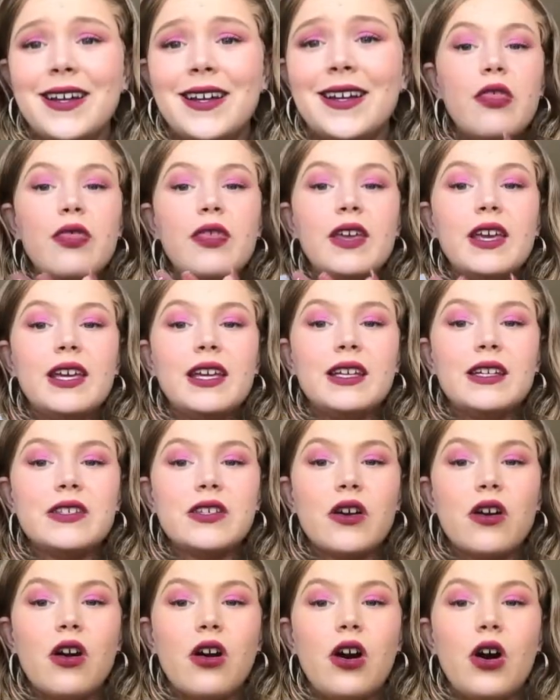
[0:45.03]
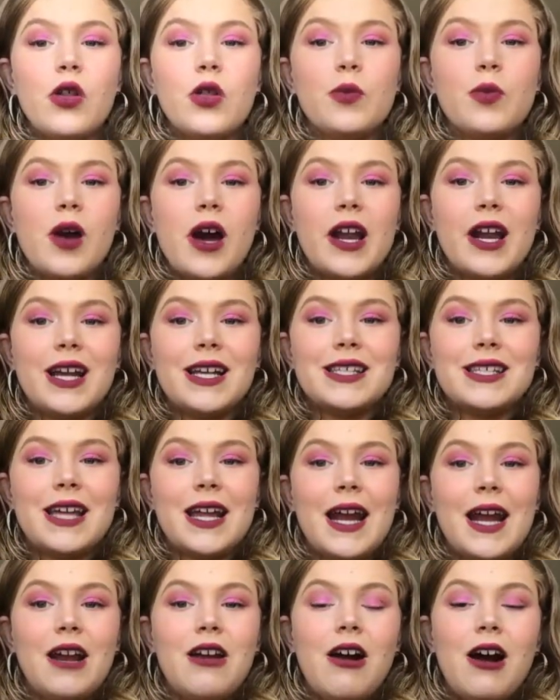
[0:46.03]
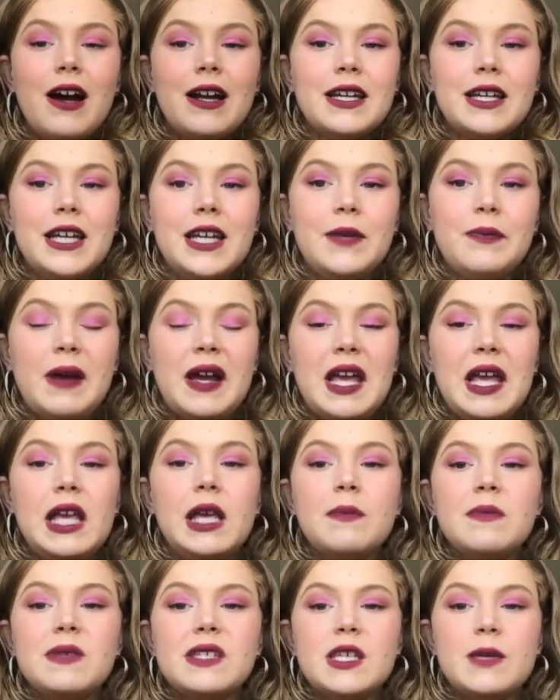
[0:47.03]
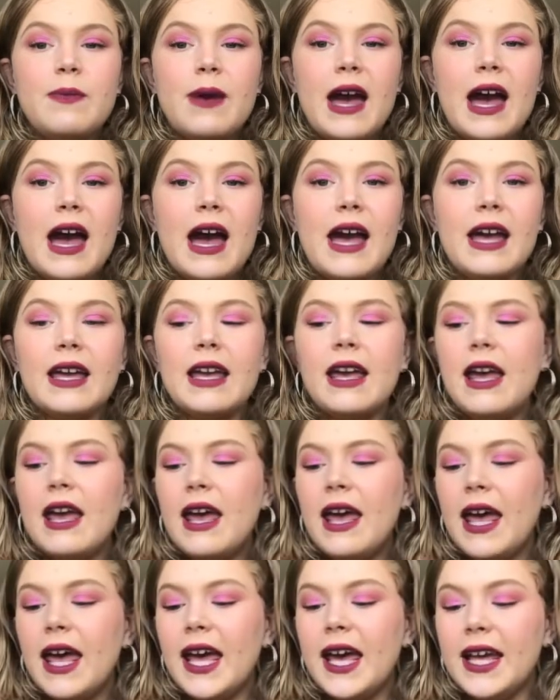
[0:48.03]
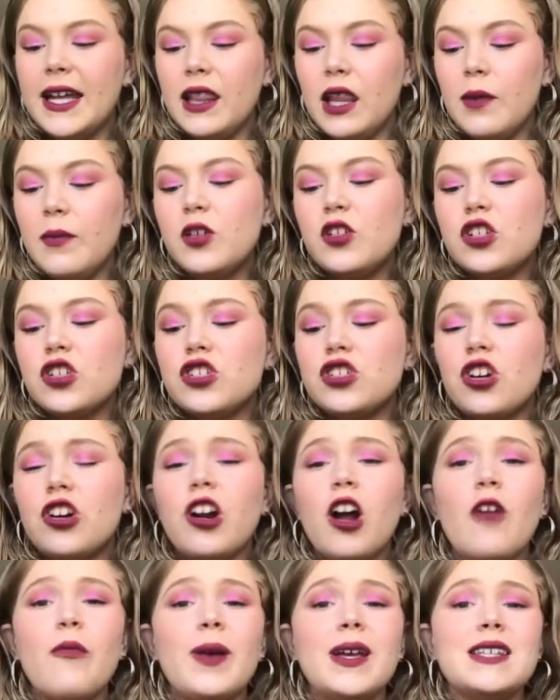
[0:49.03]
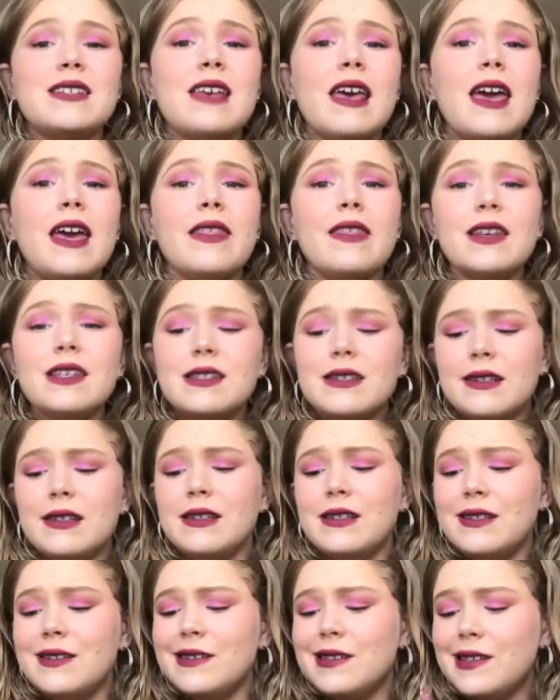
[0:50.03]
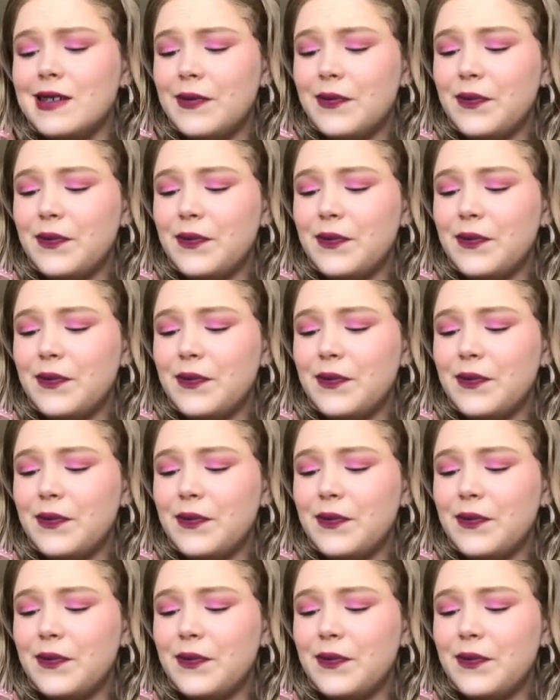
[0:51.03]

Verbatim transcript: These are all the products that I got in my Ipsy bag and let me just start off by saying this is,